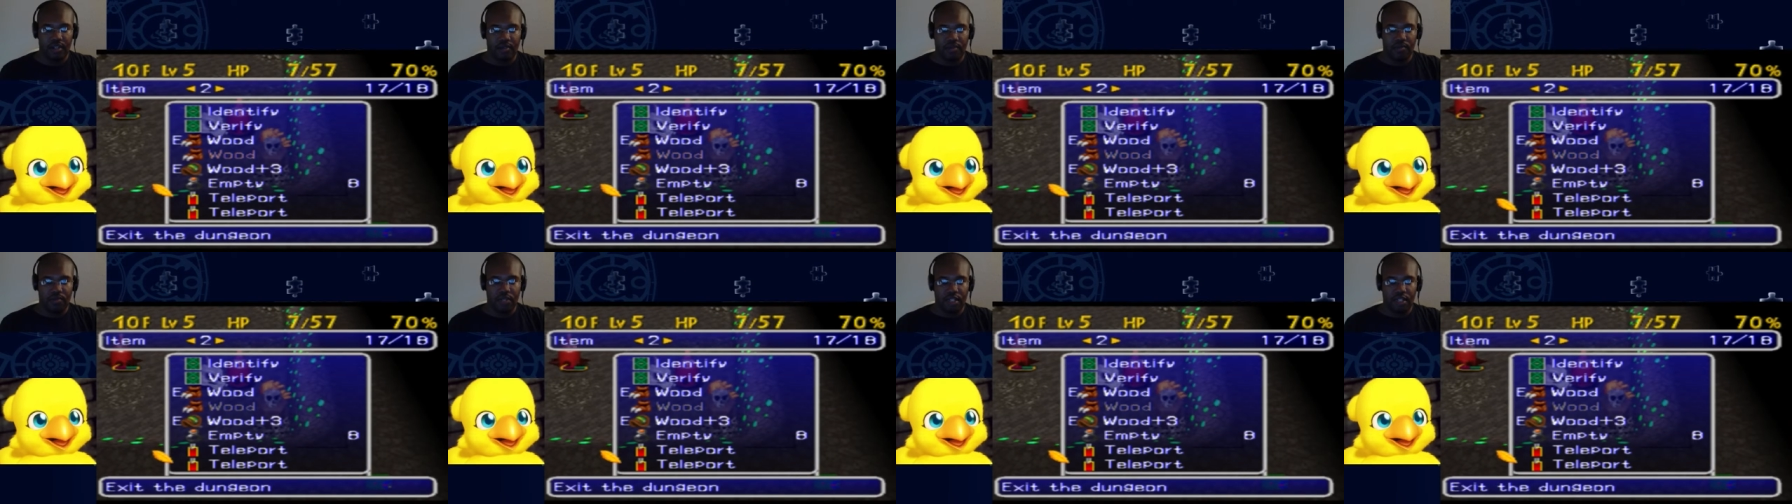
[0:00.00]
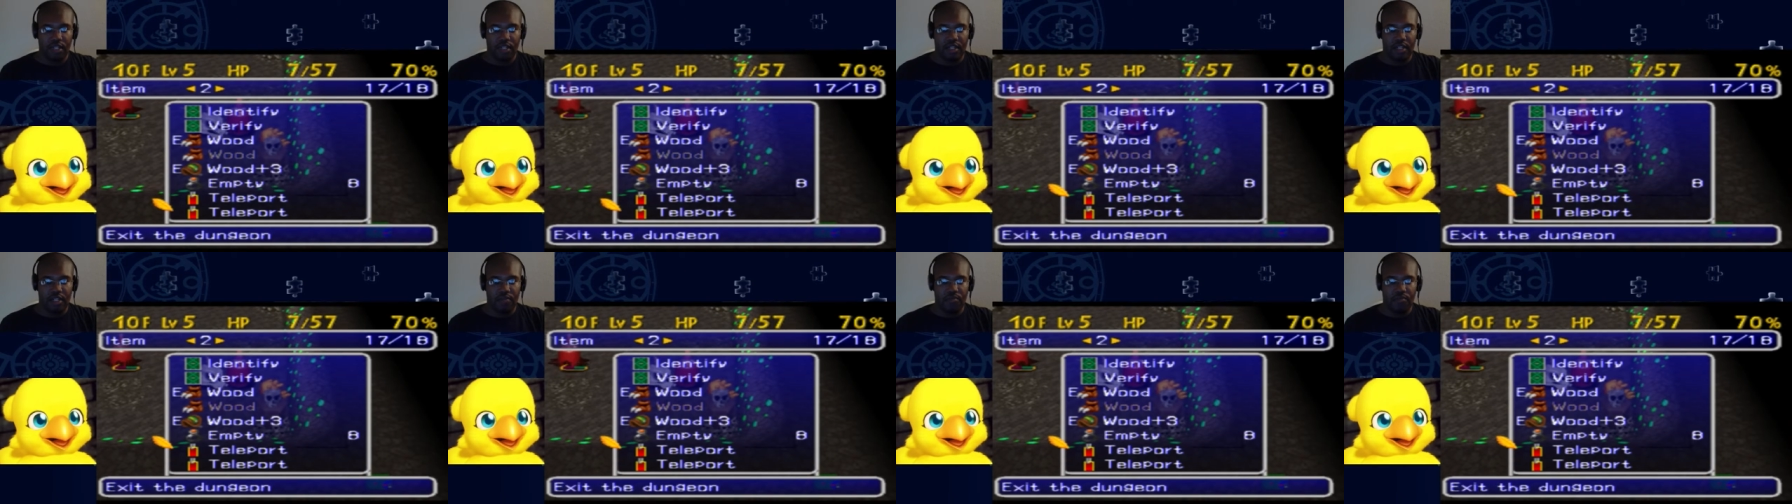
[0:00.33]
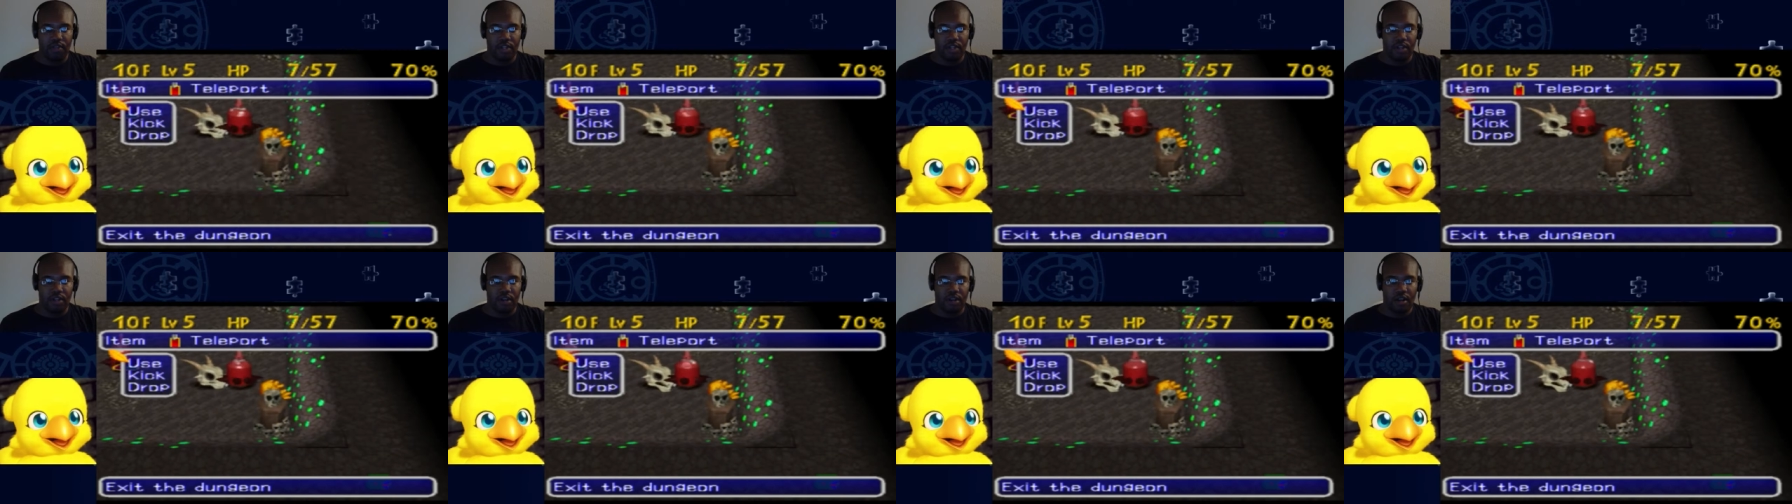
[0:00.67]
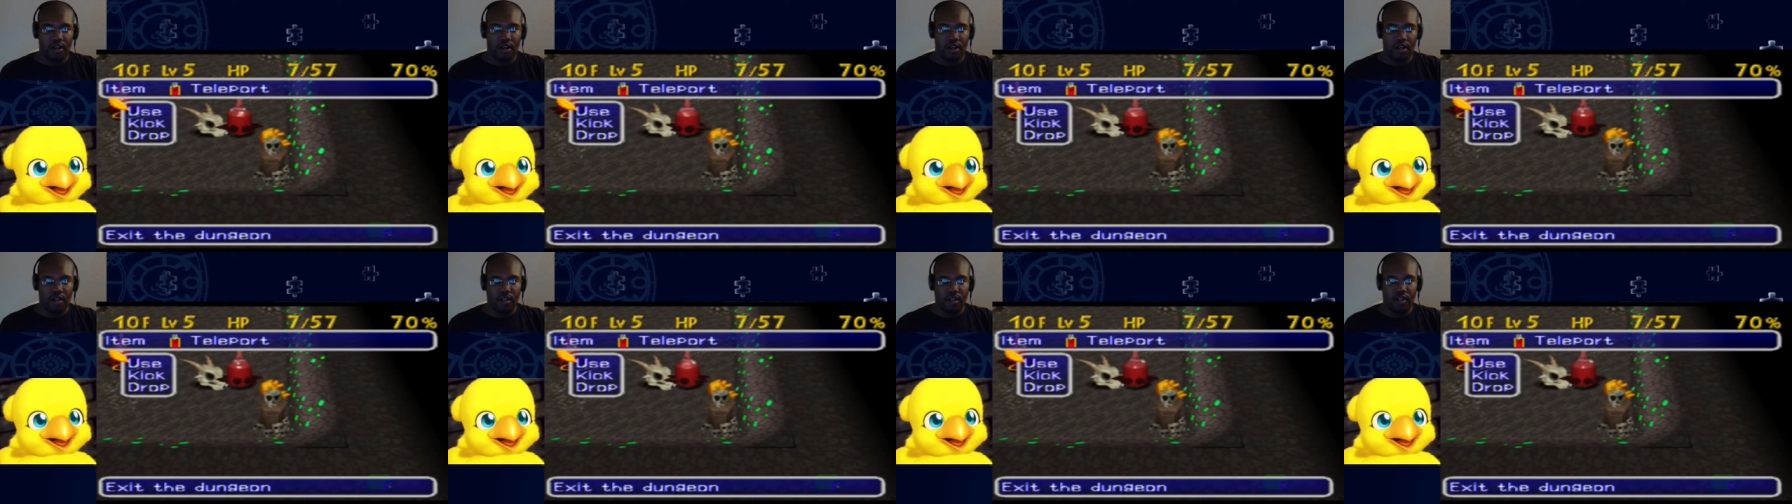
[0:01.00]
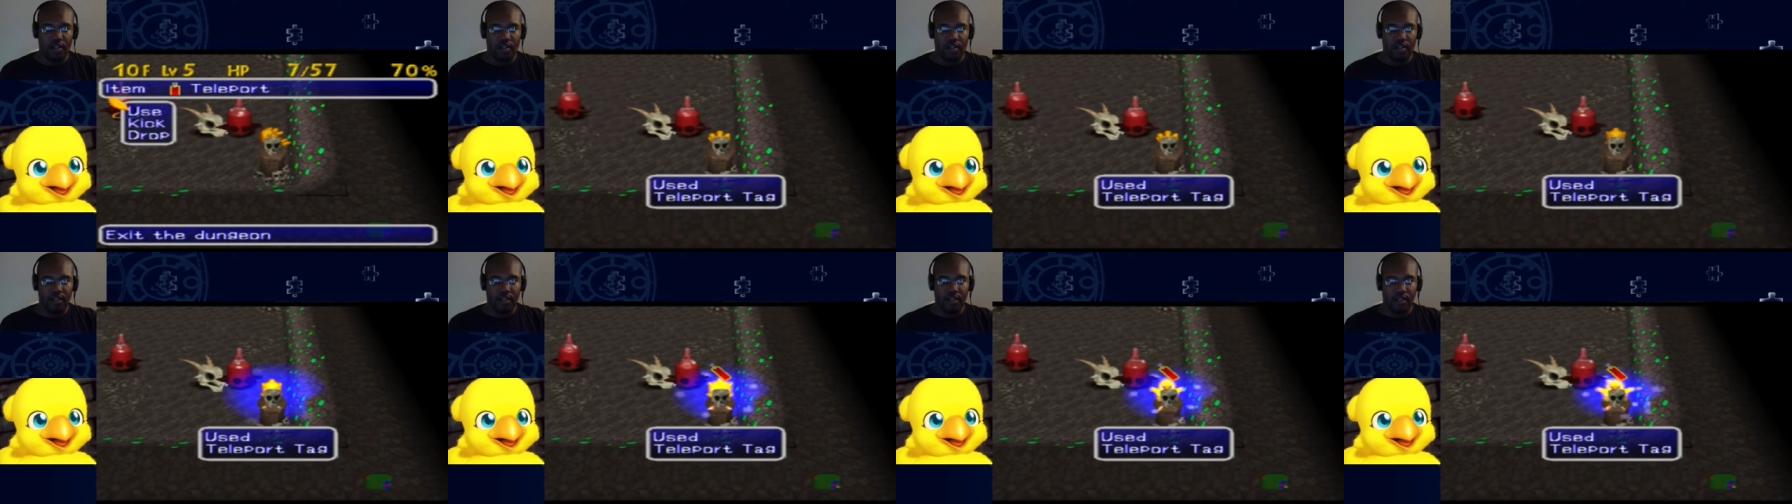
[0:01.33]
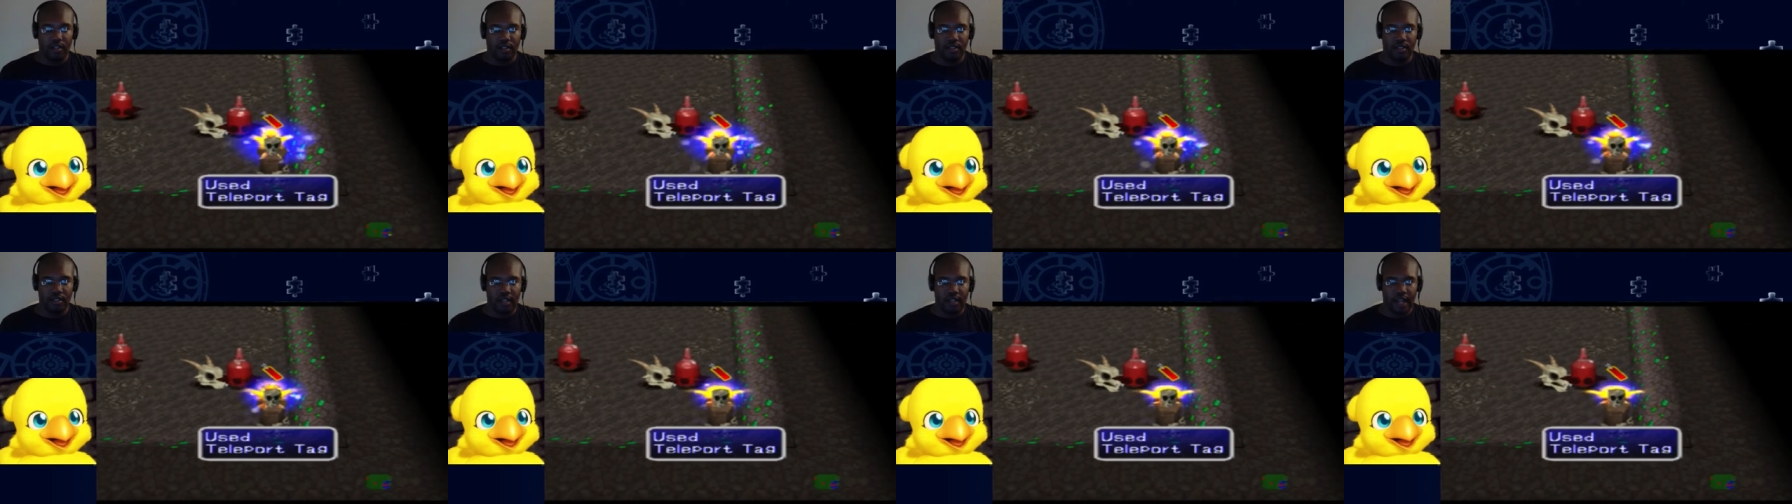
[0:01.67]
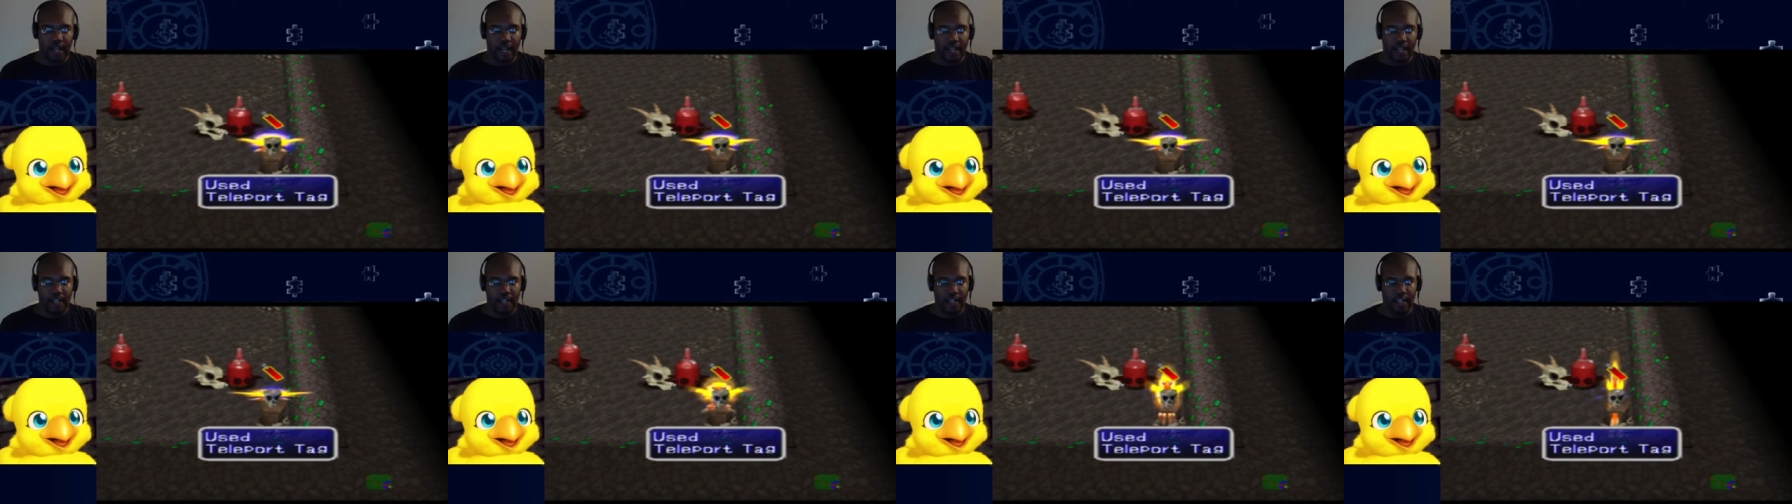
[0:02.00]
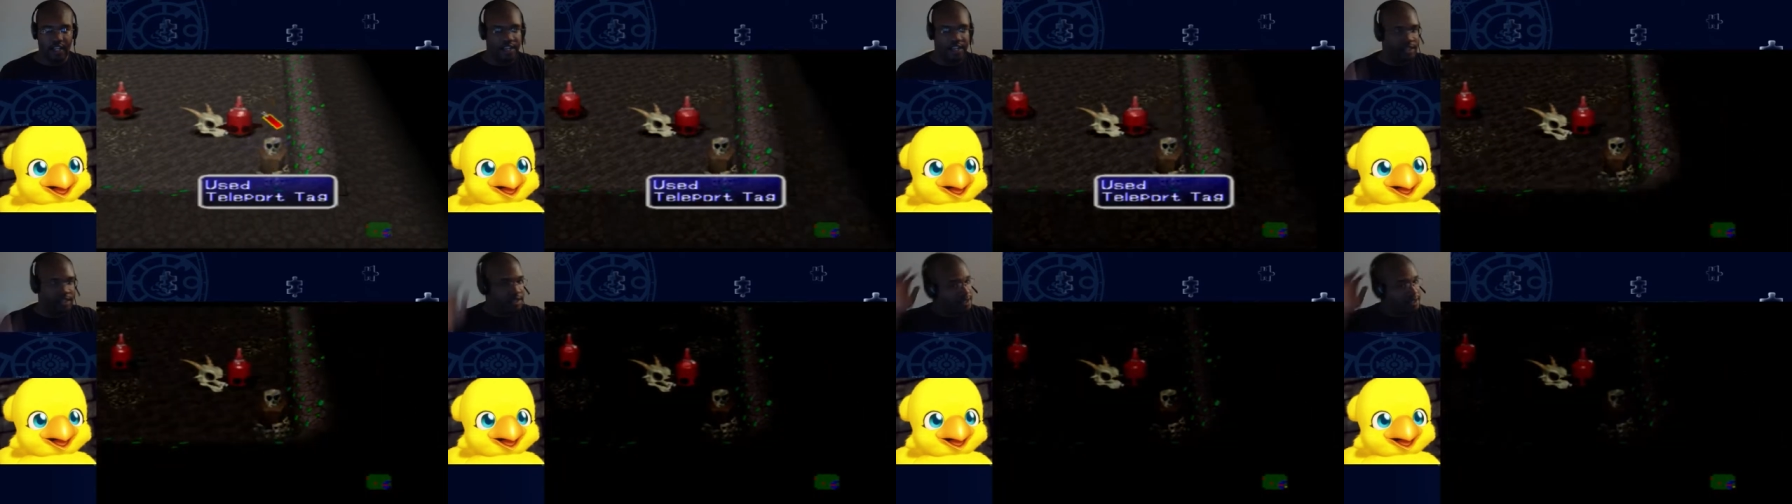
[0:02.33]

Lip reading: We are out of there.